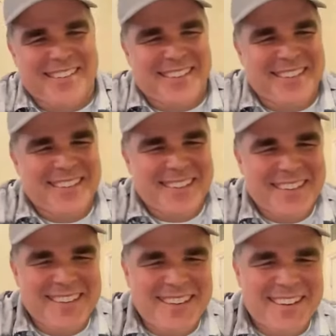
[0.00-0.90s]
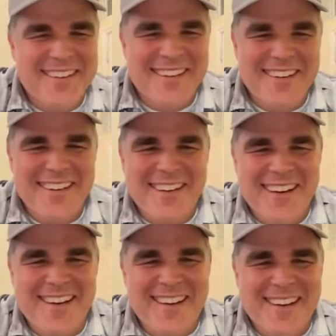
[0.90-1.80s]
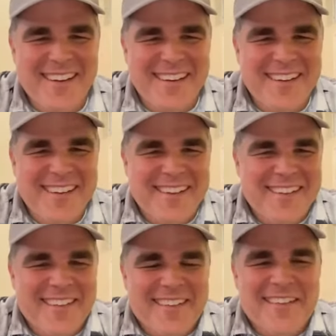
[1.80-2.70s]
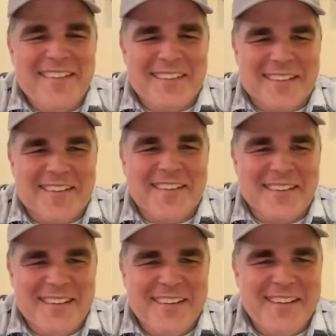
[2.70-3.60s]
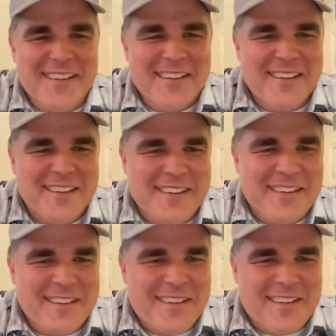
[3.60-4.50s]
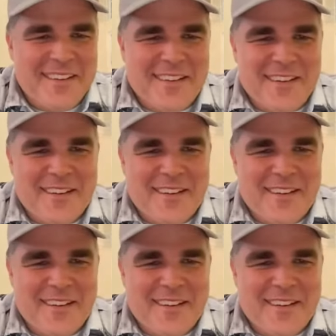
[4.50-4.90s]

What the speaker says: [no speech]